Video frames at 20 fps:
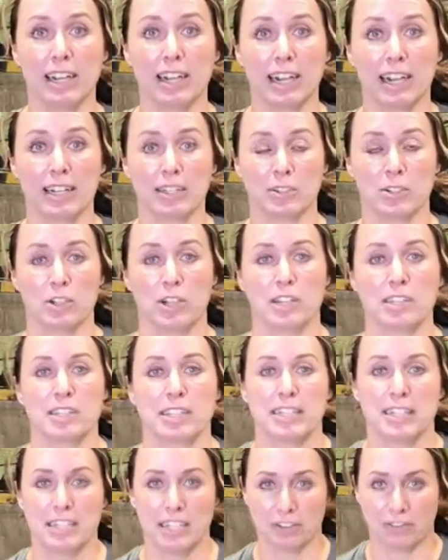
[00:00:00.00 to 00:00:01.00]
it's just a
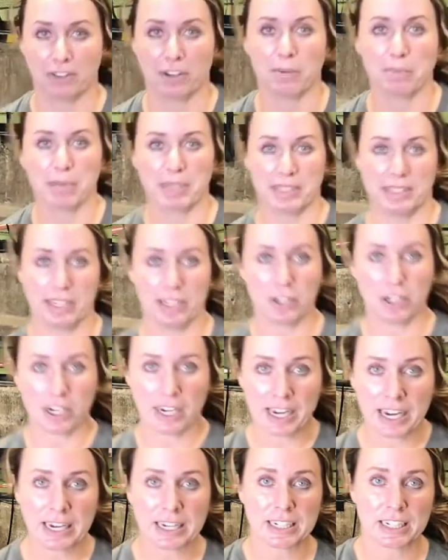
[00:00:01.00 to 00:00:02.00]
different
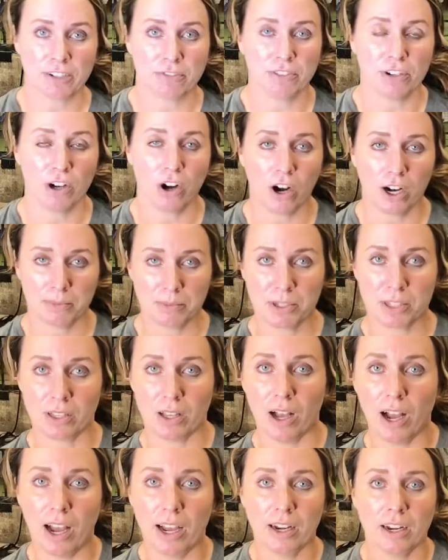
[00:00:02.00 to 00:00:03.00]
positioning, different arm
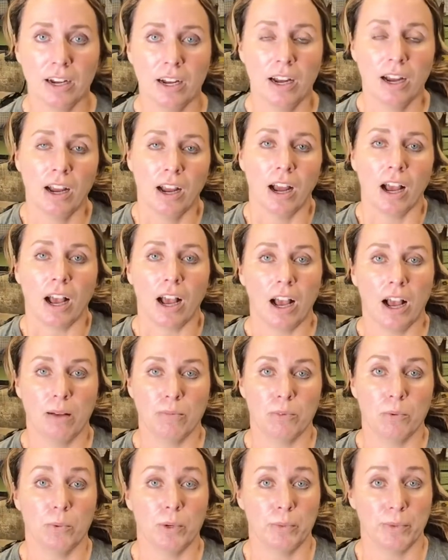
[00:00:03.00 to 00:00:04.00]
slot
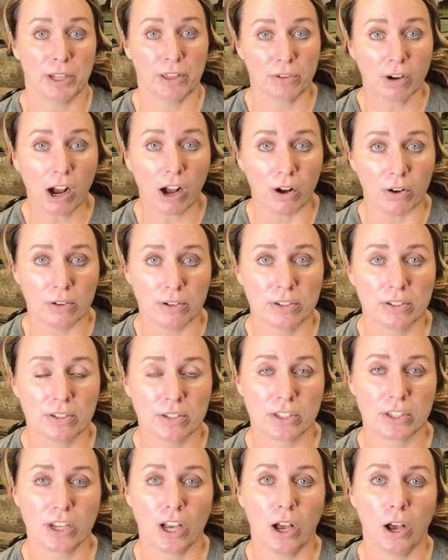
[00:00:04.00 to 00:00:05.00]
um, when we throw.
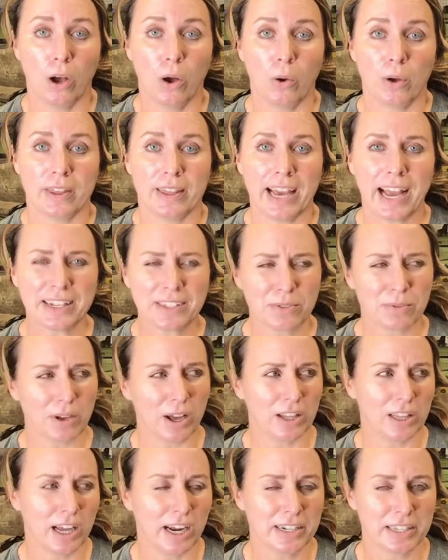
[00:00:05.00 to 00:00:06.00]
So that's
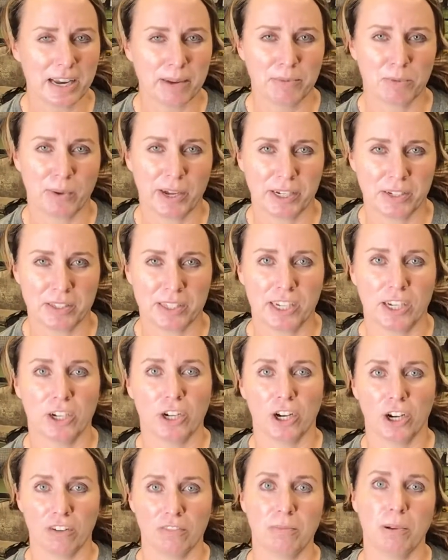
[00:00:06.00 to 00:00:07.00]
a lot of times why you see
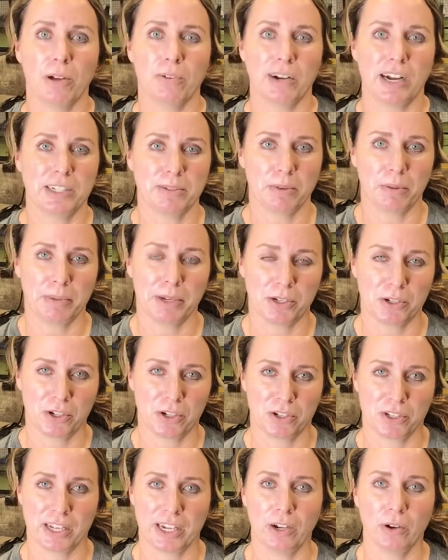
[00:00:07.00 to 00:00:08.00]
curveball, rise ball
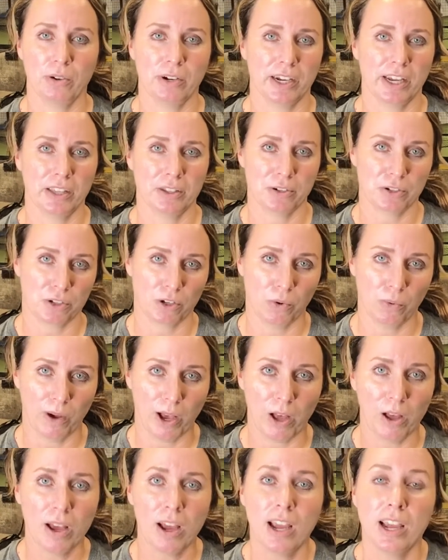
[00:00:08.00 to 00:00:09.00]
pitchers, they go together so
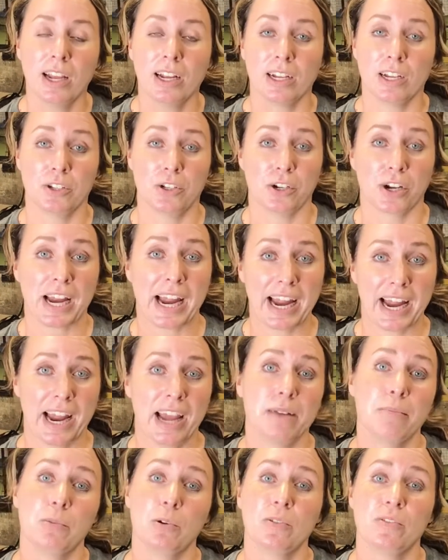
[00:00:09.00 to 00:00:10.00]
well, because your
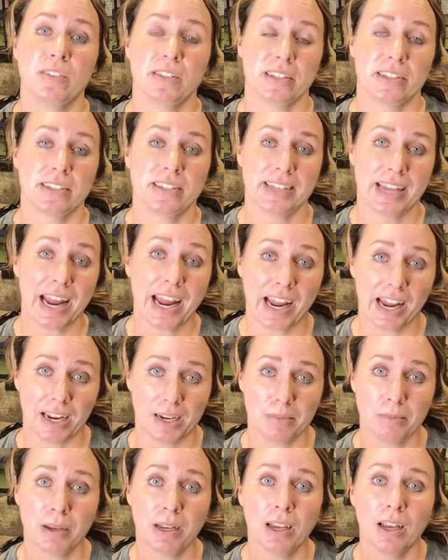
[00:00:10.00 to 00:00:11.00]
hand moves the
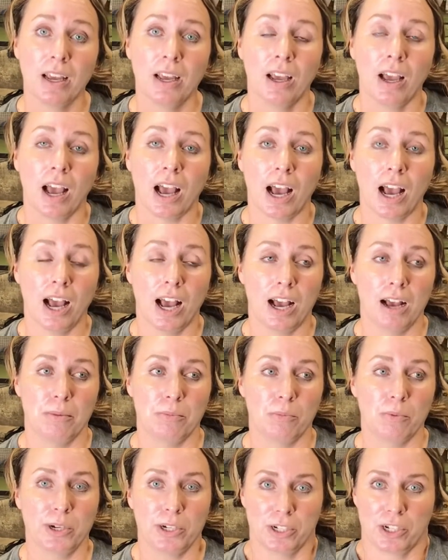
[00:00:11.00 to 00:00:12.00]
same. Um,
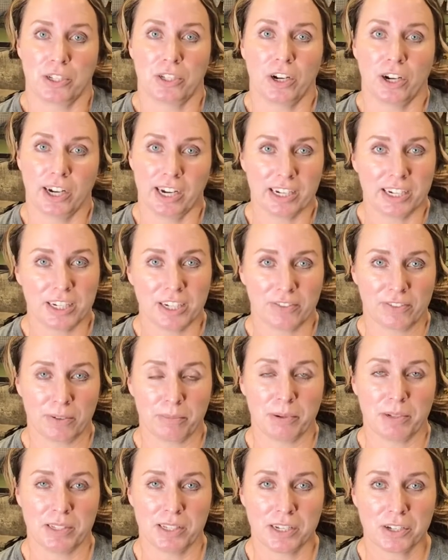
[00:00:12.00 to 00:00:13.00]
we just are in a different
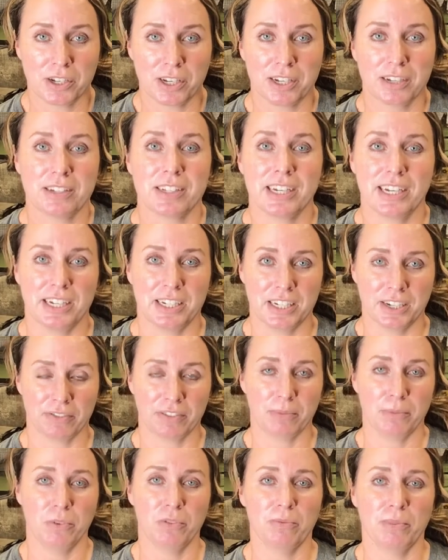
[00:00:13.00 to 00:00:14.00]
position to get
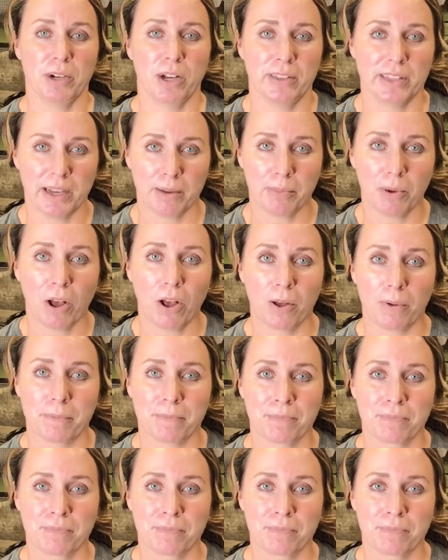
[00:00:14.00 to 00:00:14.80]
different movement on that ball.